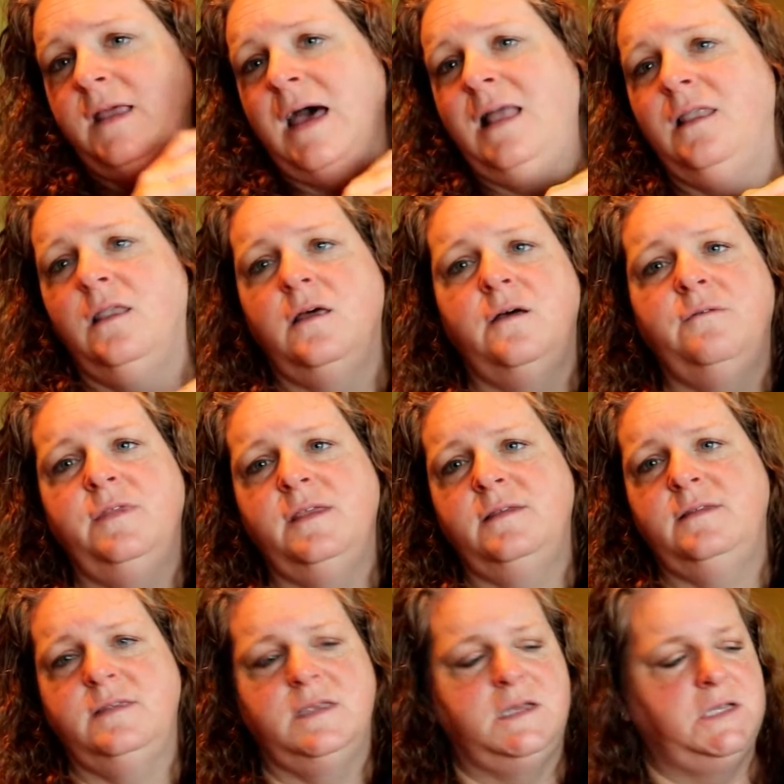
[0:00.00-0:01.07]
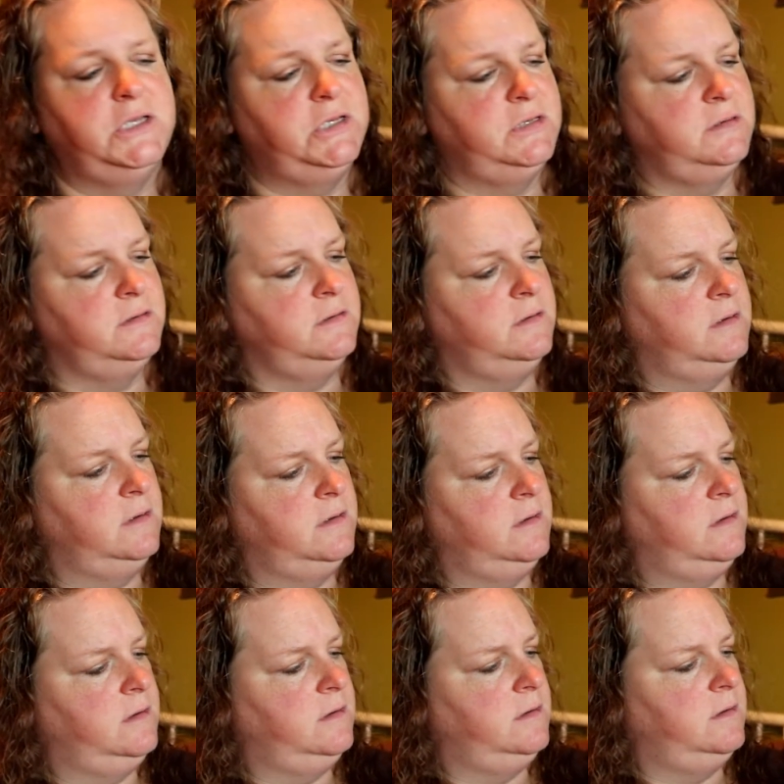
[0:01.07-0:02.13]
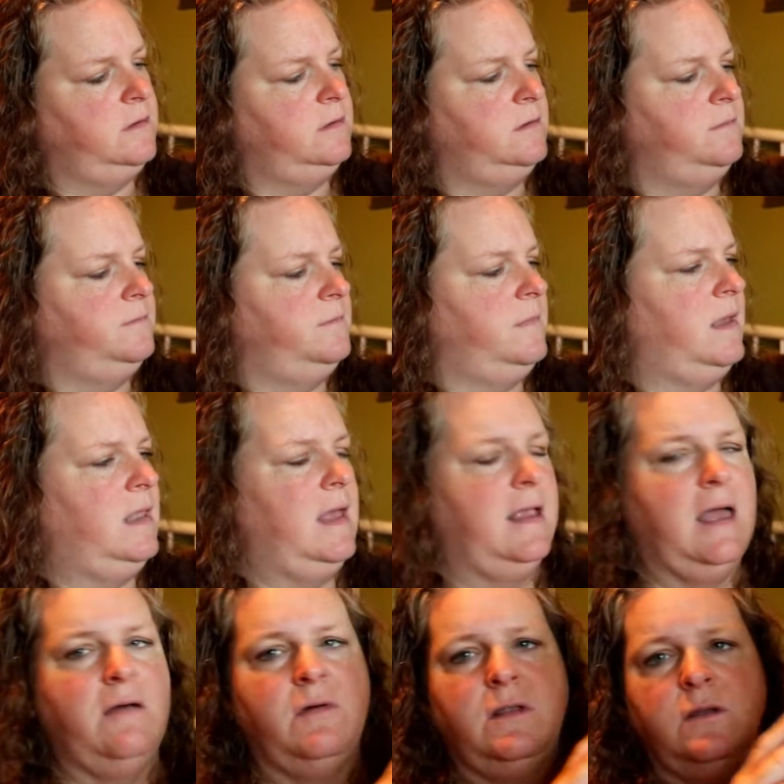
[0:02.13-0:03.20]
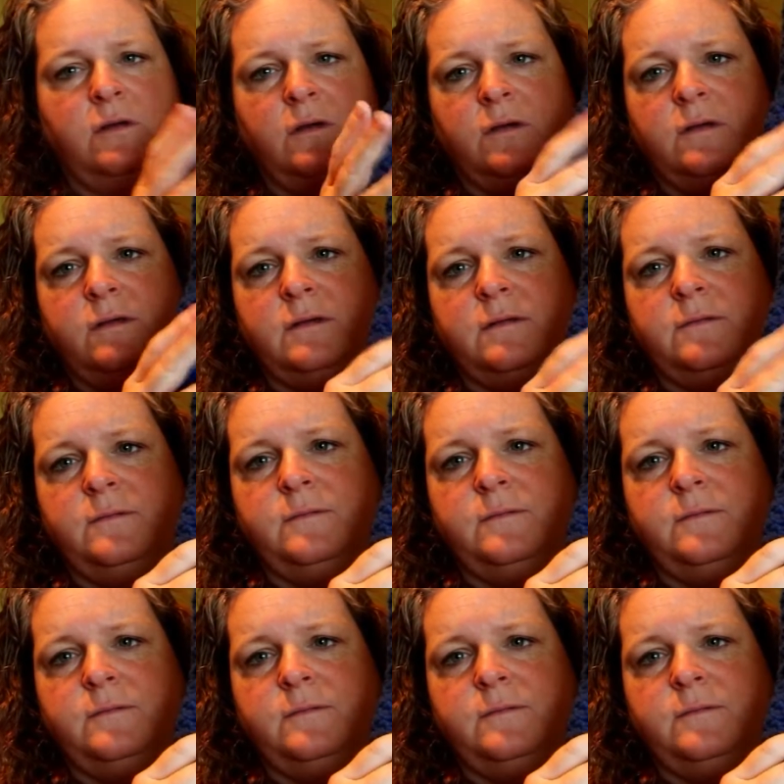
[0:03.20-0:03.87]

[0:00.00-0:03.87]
I love this stitch. I like how it looks.